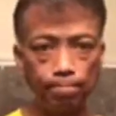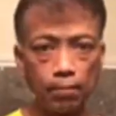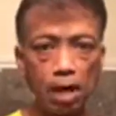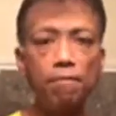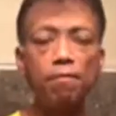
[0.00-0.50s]

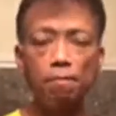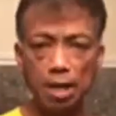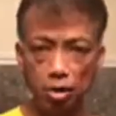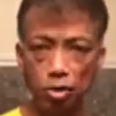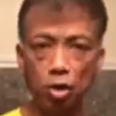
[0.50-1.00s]

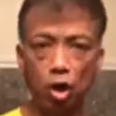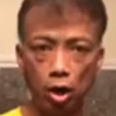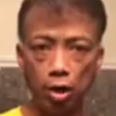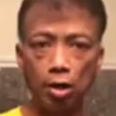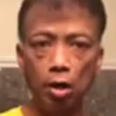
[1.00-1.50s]
information
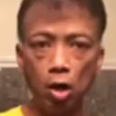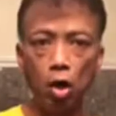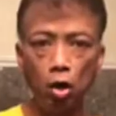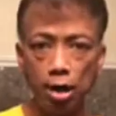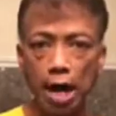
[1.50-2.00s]
on
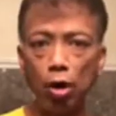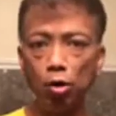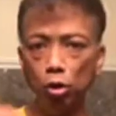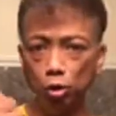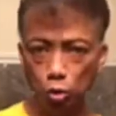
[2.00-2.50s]
how to
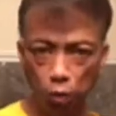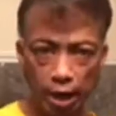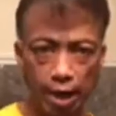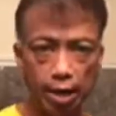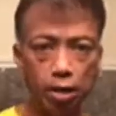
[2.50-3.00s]
lose
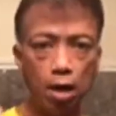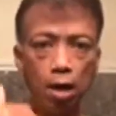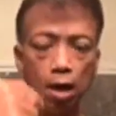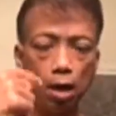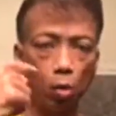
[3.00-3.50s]
weight,
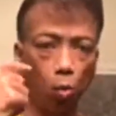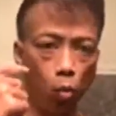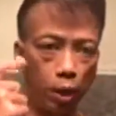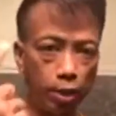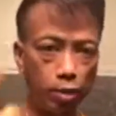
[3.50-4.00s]

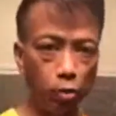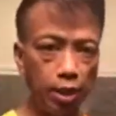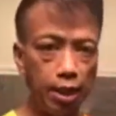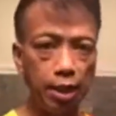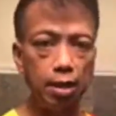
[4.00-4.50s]
what to
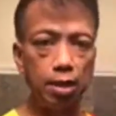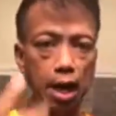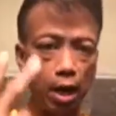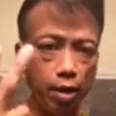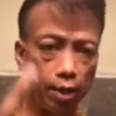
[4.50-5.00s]
eat,
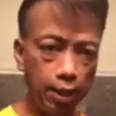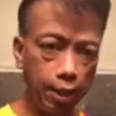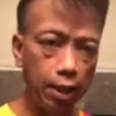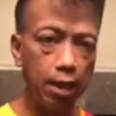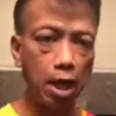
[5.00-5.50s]
how to
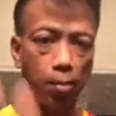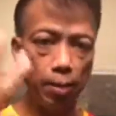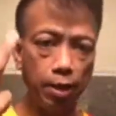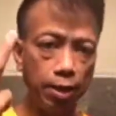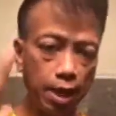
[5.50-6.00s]
eat, how
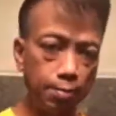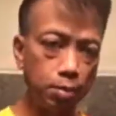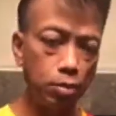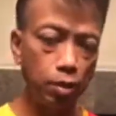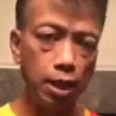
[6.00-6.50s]
many times
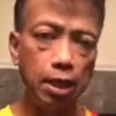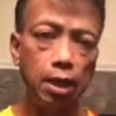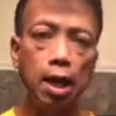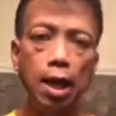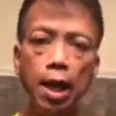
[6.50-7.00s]
to eat,
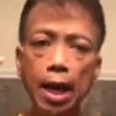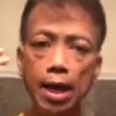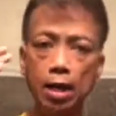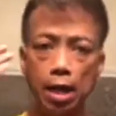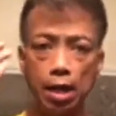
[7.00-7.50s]

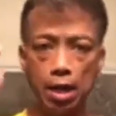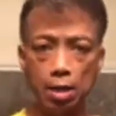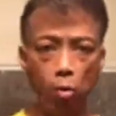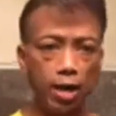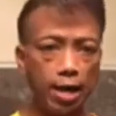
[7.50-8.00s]

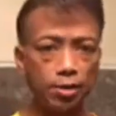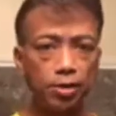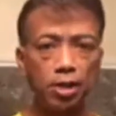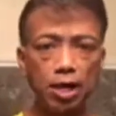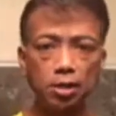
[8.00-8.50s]
and what
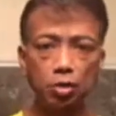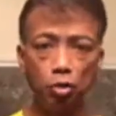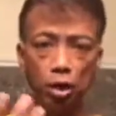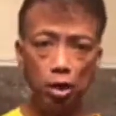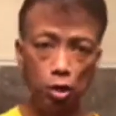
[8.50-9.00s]
exercises
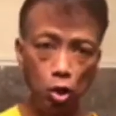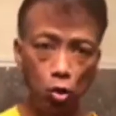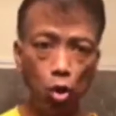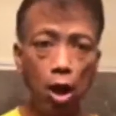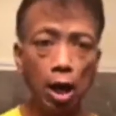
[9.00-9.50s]
you can
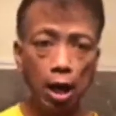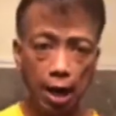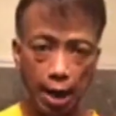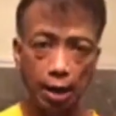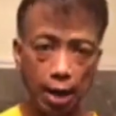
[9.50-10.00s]
do
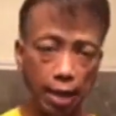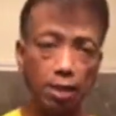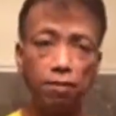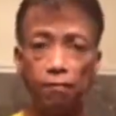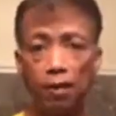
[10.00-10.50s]

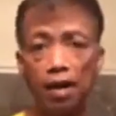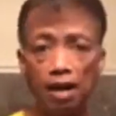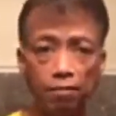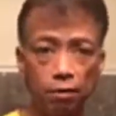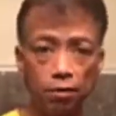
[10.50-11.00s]
at different
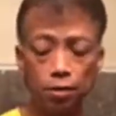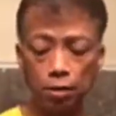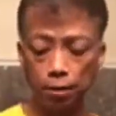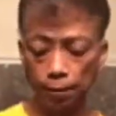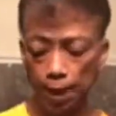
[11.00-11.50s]
levels.
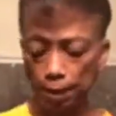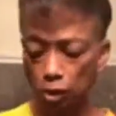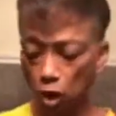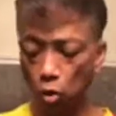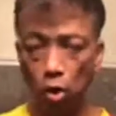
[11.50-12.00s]
Okay,
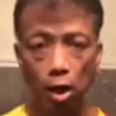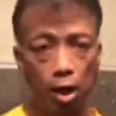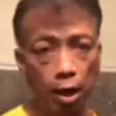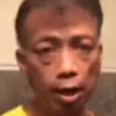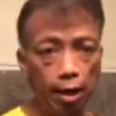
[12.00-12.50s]
so
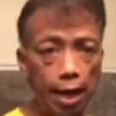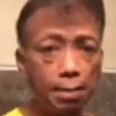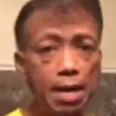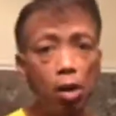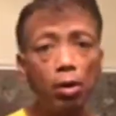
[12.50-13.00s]
let
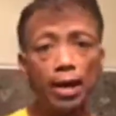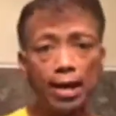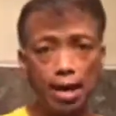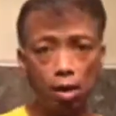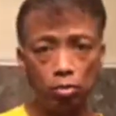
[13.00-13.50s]
me now
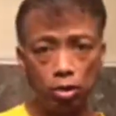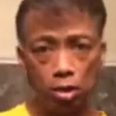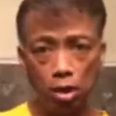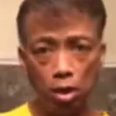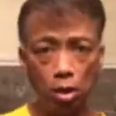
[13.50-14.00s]
lay
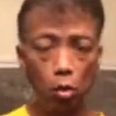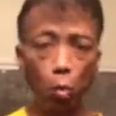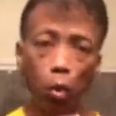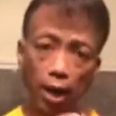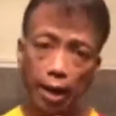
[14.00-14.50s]
out
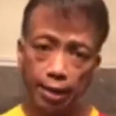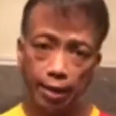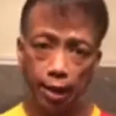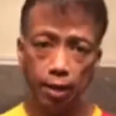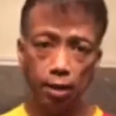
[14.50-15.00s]
what I
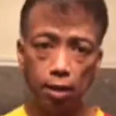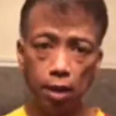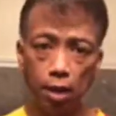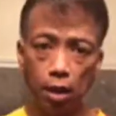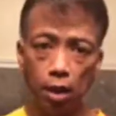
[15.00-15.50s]
did
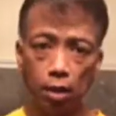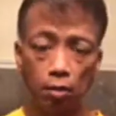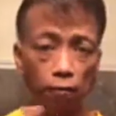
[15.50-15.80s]
the